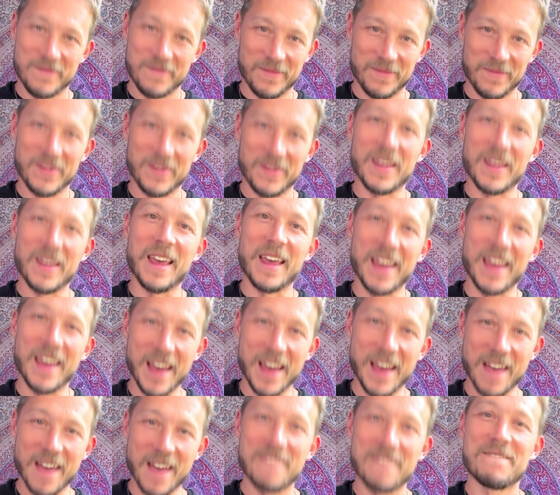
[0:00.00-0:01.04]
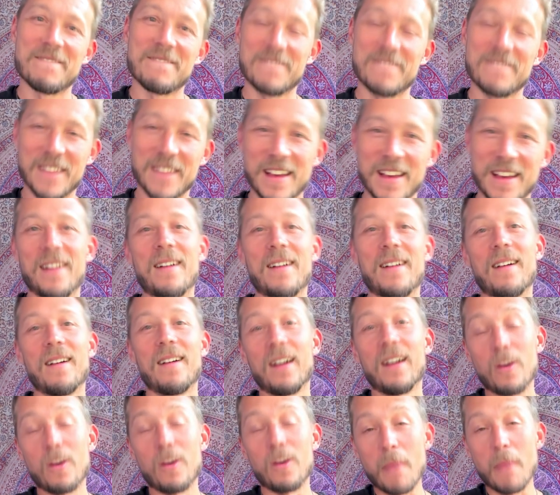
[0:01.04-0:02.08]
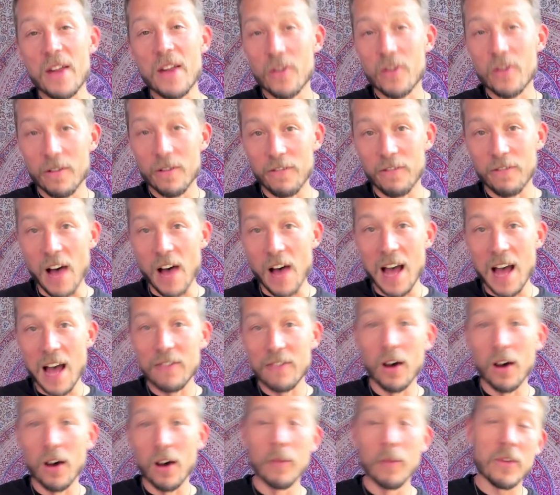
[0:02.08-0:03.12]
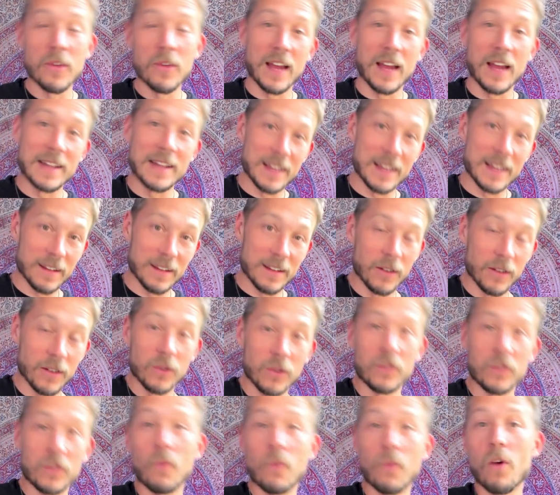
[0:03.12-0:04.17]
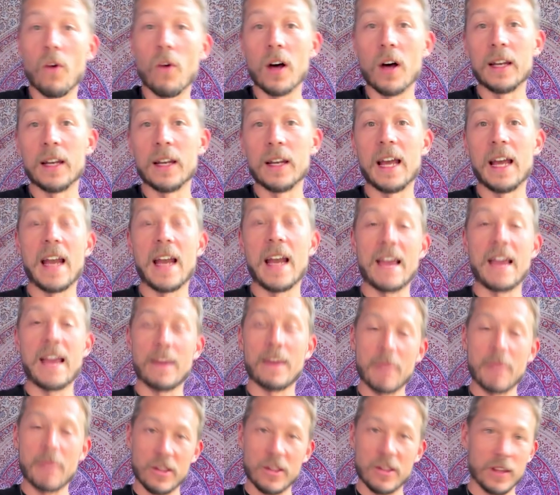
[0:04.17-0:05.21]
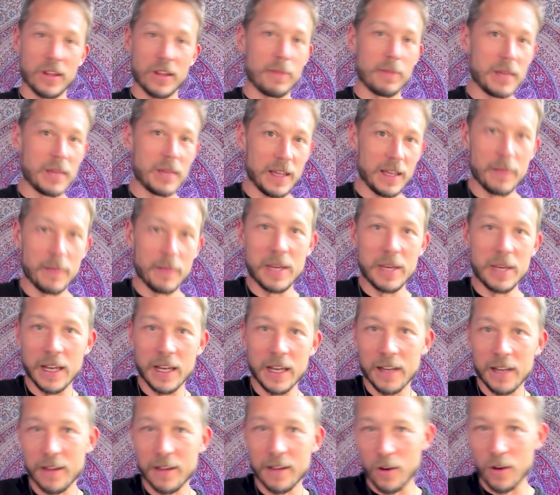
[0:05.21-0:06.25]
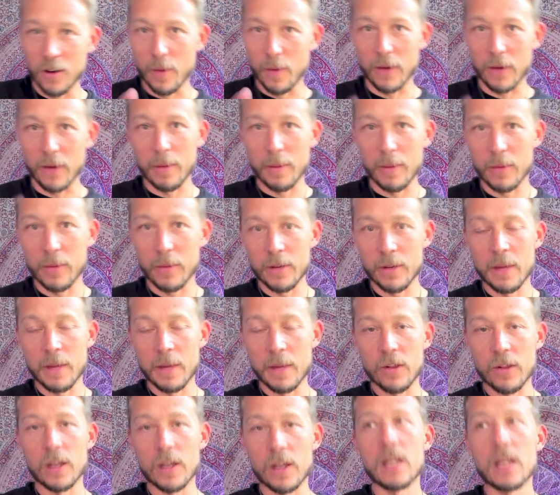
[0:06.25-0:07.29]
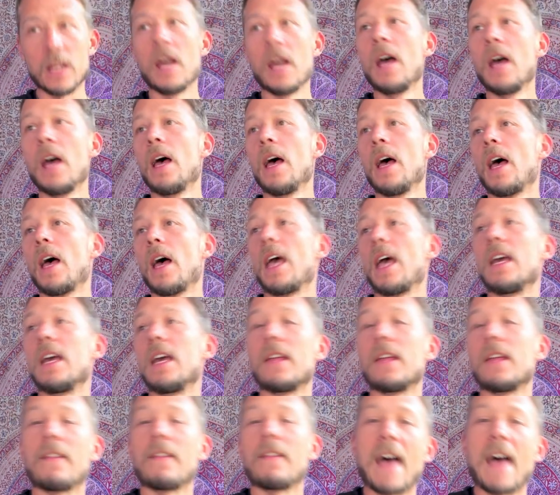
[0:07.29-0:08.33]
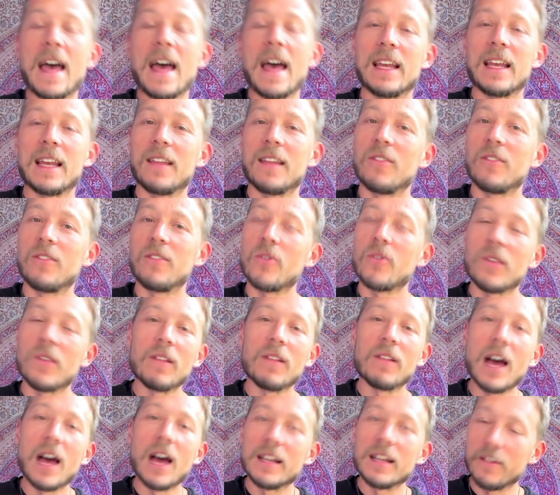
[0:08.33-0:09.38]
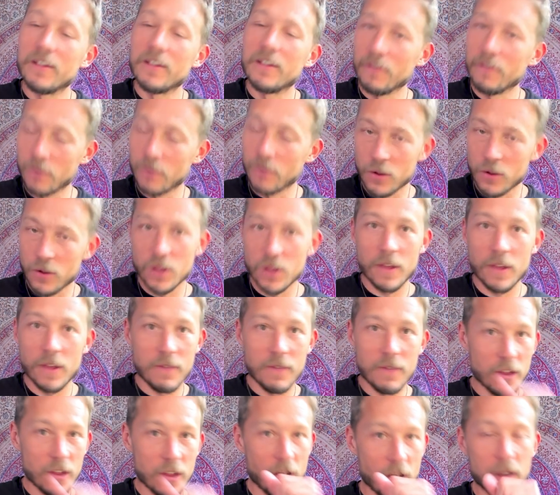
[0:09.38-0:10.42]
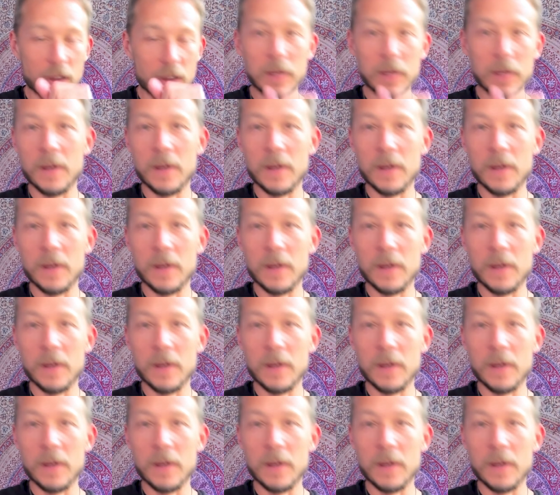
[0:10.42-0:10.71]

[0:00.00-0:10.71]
Yeah. All right, now measure 5, almost identical to 1. And as I mentioned in the beginning, I hope I remembered to mention it, is that there's a lot of different versions of this song.